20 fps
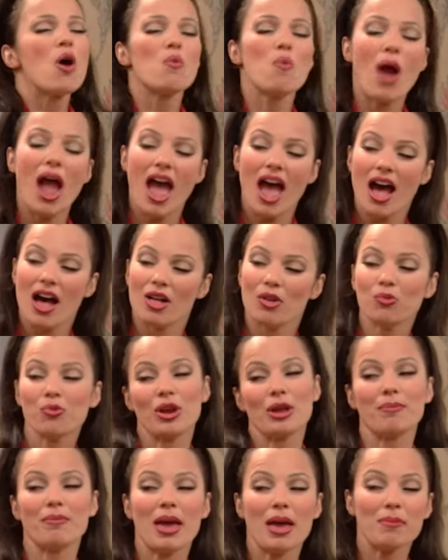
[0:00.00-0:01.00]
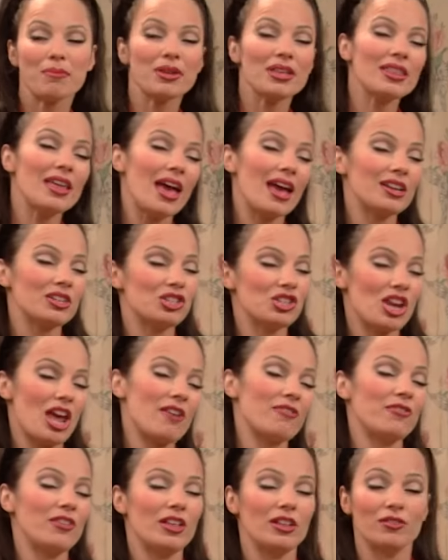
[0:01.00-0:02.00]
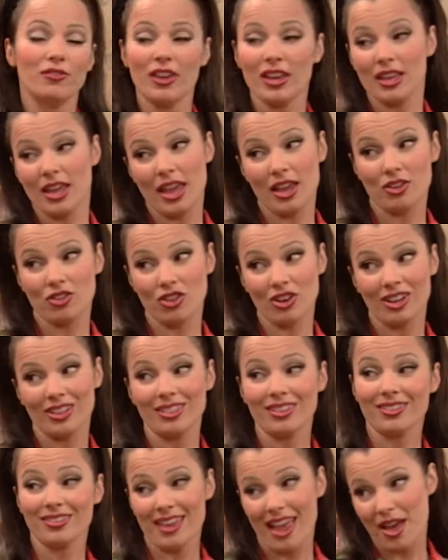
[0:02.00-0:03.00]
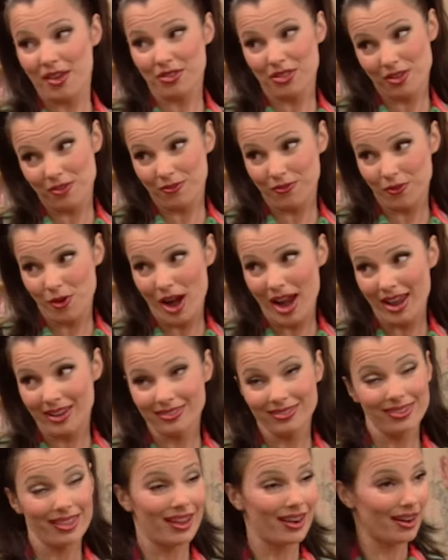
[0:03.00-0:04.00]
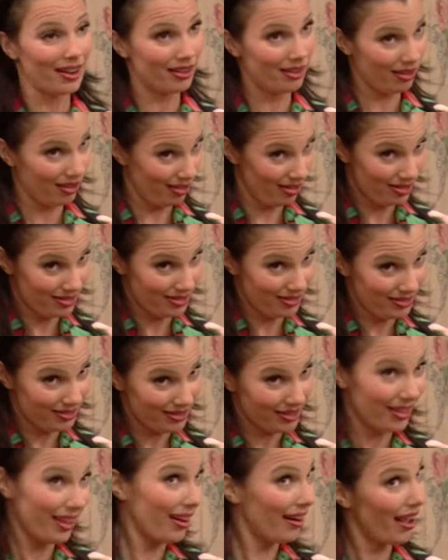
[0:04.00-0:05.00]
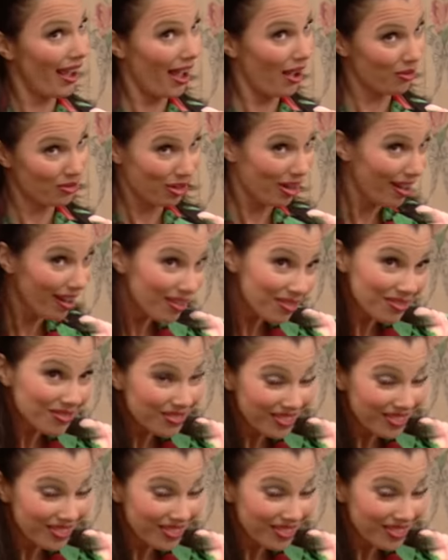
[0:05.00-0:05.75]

Well, remember that Sheffield vacation in the south of France that I couldn't get out of?